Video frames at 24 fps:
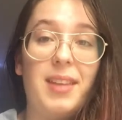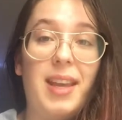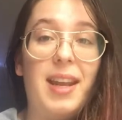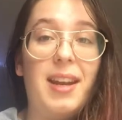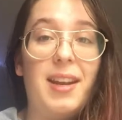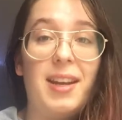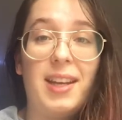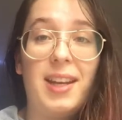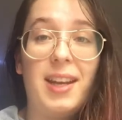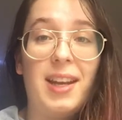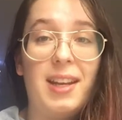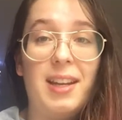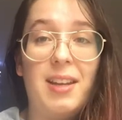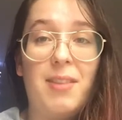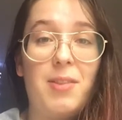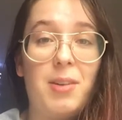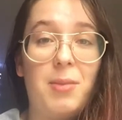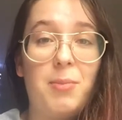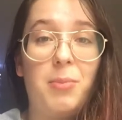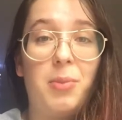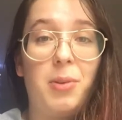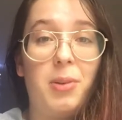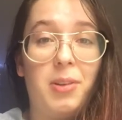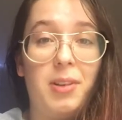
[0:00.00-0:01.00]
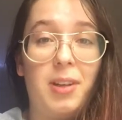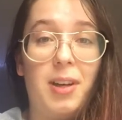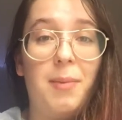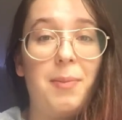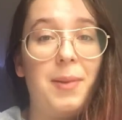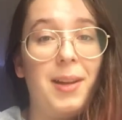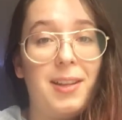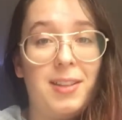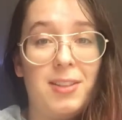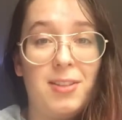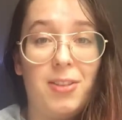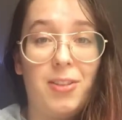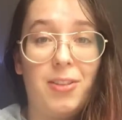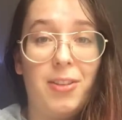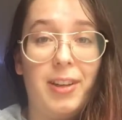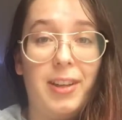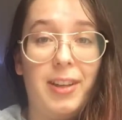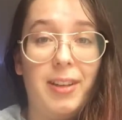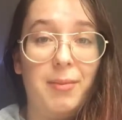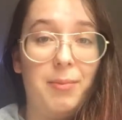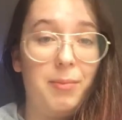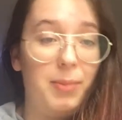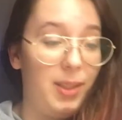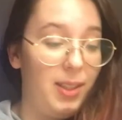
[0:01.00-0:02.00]
And I can't even put a plaster on
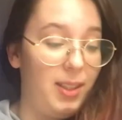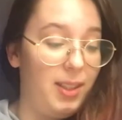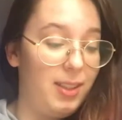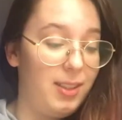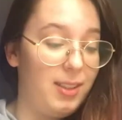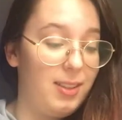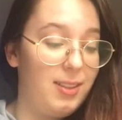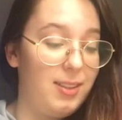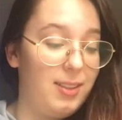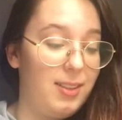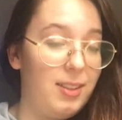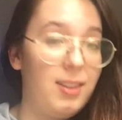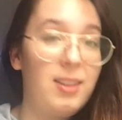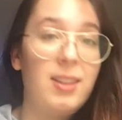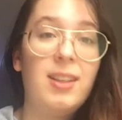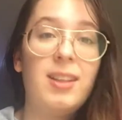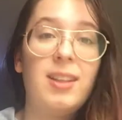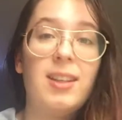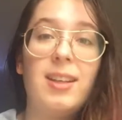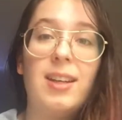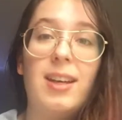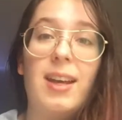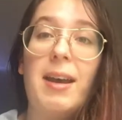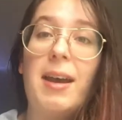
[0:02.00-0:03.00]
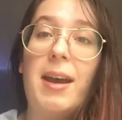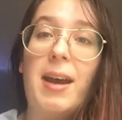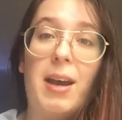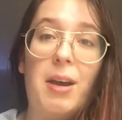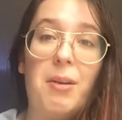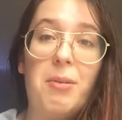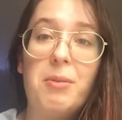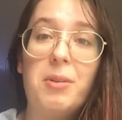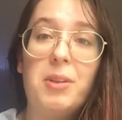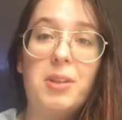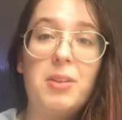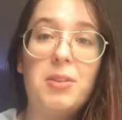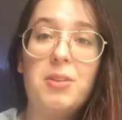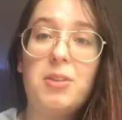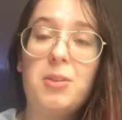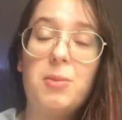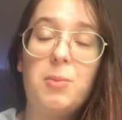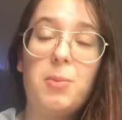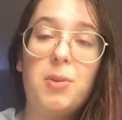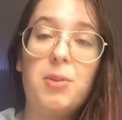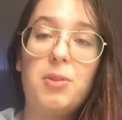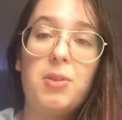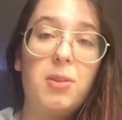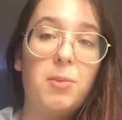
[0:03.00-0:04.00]
it because how are you
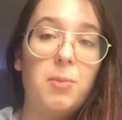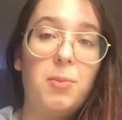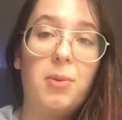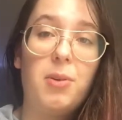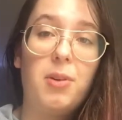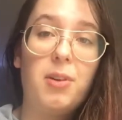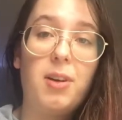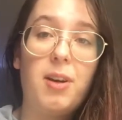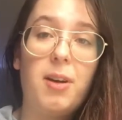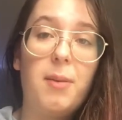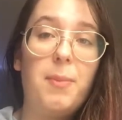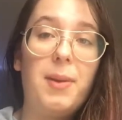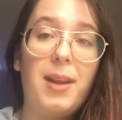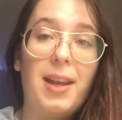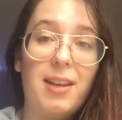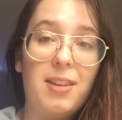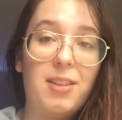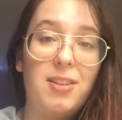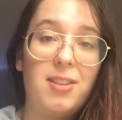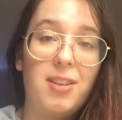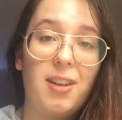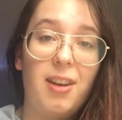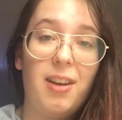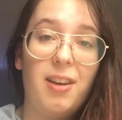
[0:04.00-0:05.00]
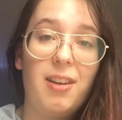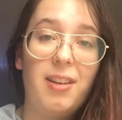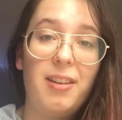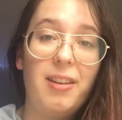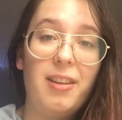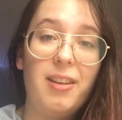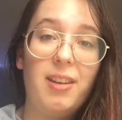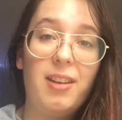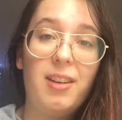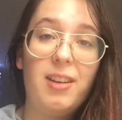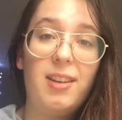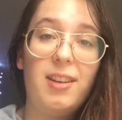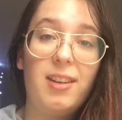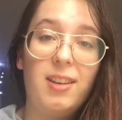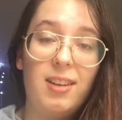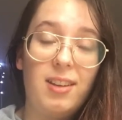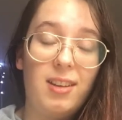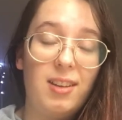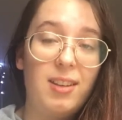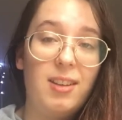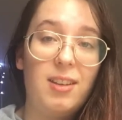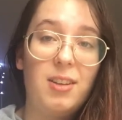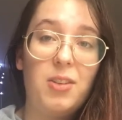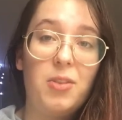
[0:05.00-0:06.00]
supposed to put a plaster
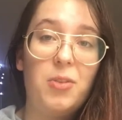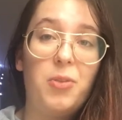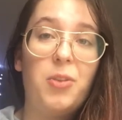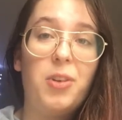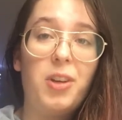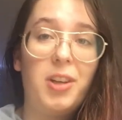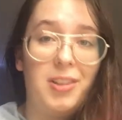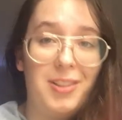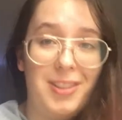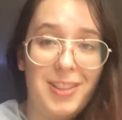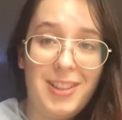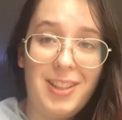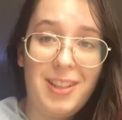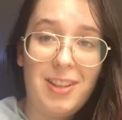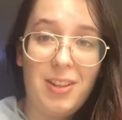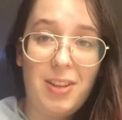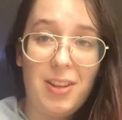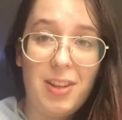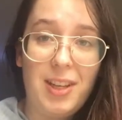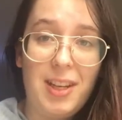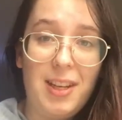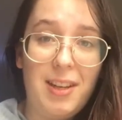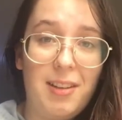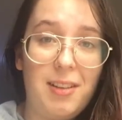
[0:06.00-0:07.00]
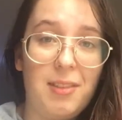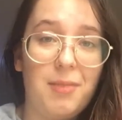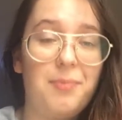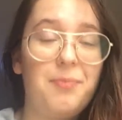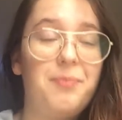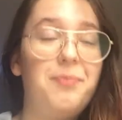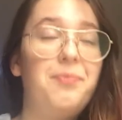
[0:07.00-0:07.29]
for underneath your nail?